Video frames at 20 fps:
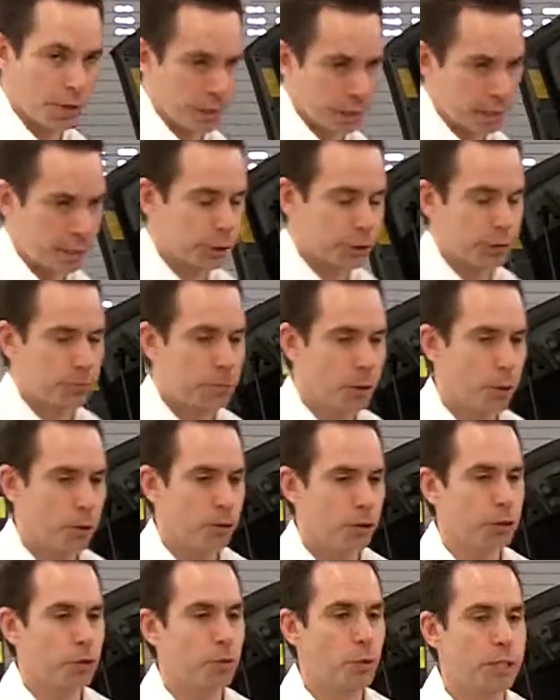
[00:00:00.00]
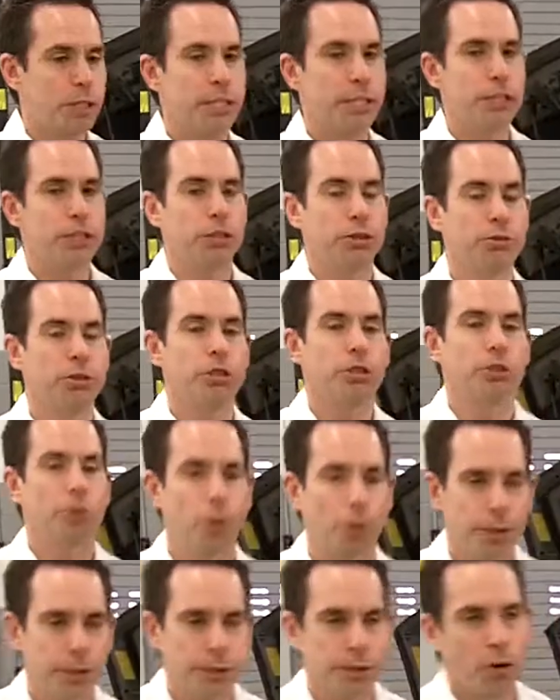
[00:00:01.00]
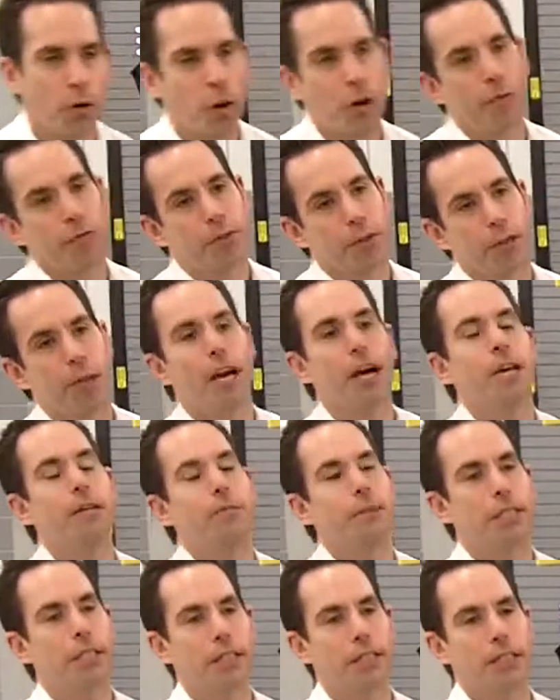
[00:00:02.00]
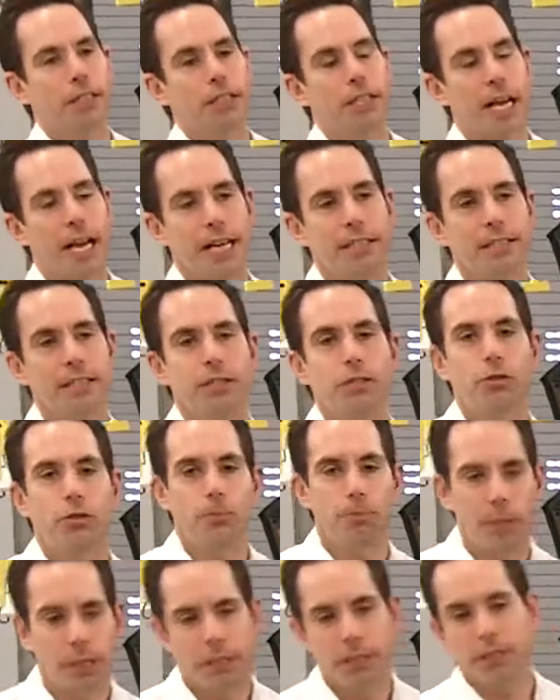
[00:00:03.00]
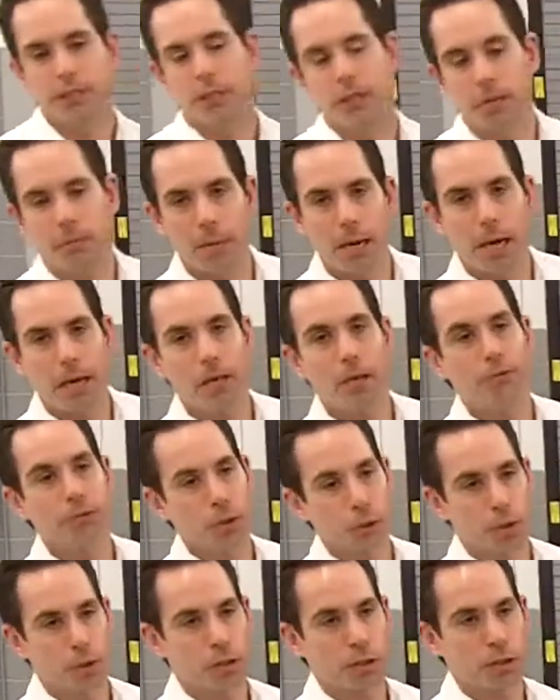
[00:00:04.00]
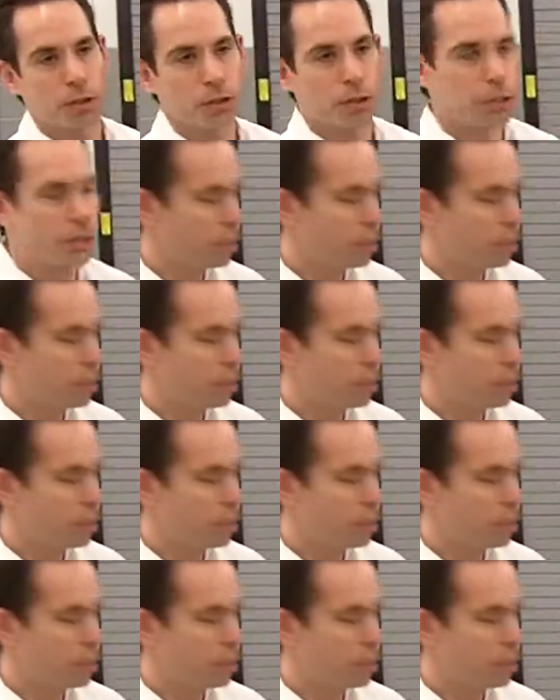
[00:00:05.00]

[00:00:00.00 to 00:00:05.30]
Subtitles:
The electric motor is what gets you started off the line because it has a tremendous amount of torque.